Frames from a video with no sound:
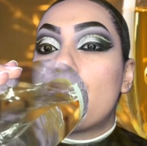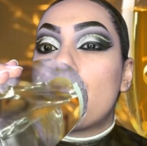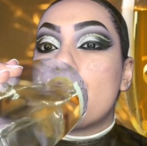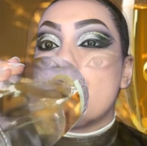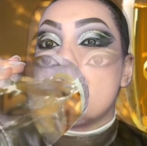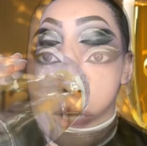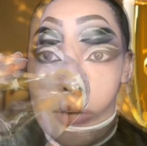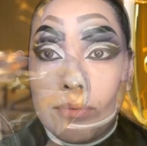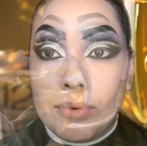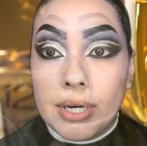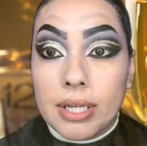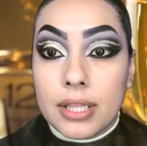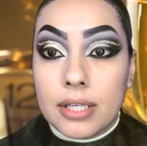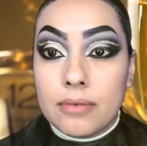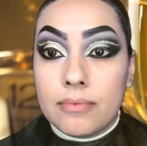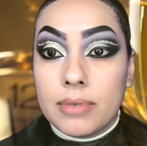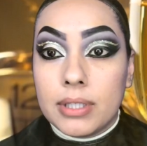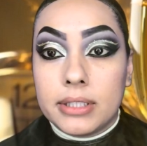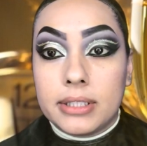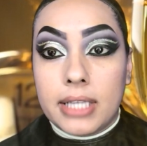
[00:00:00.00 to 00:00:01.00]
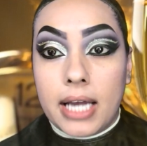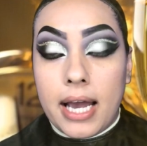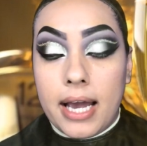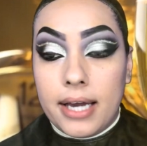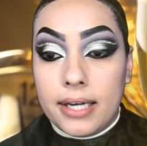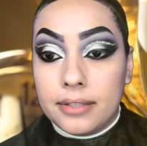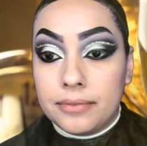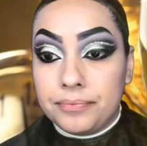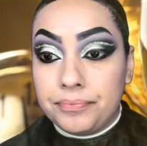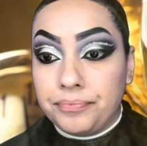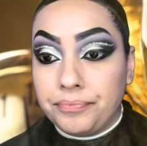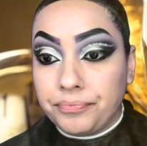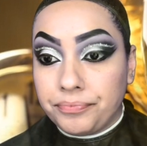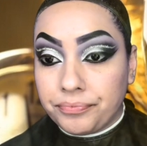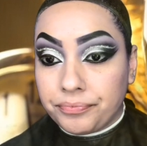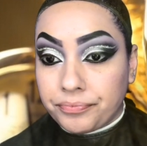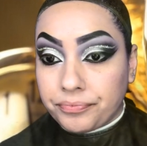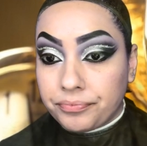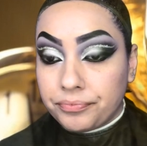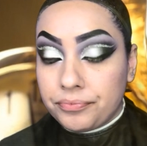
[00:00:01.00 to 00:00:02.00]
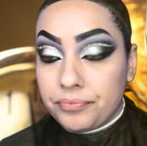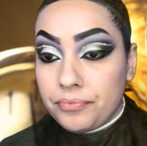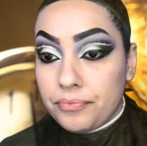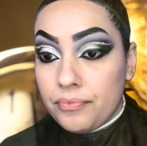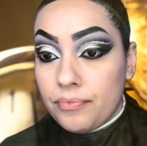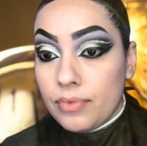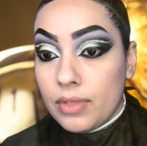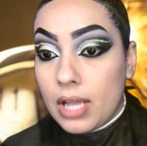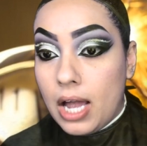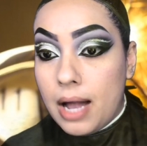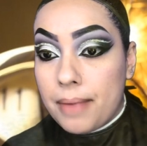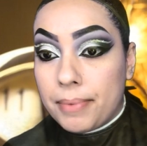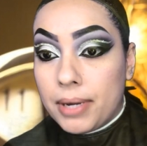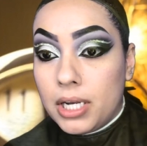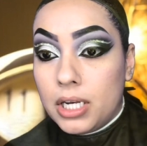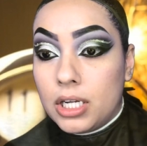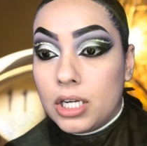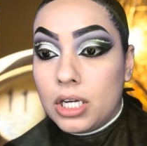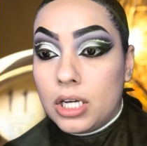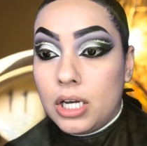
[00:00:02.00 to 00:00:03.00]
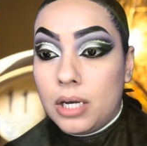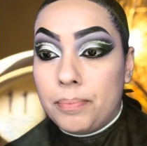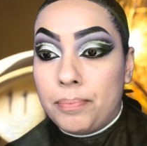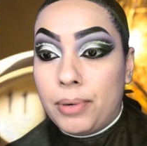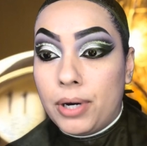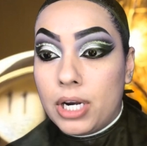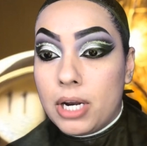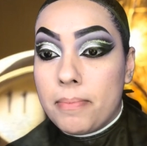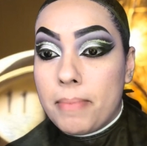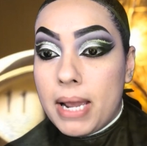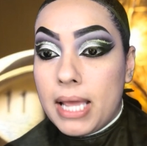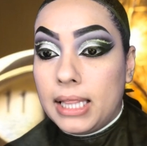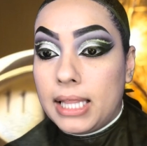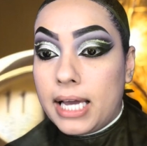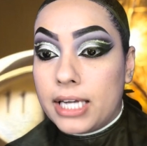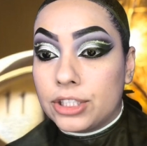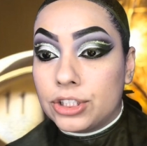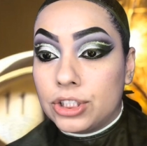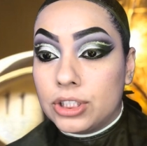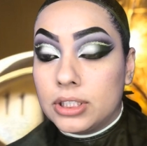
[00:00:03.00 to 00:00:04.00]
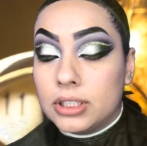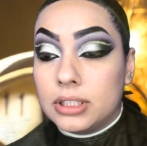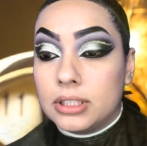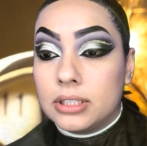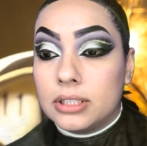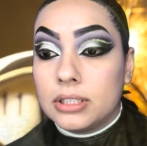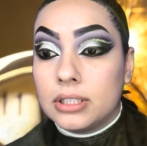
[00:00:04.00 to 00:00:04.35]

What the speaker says: Now that we're done with that, I'm gonna put in my lashes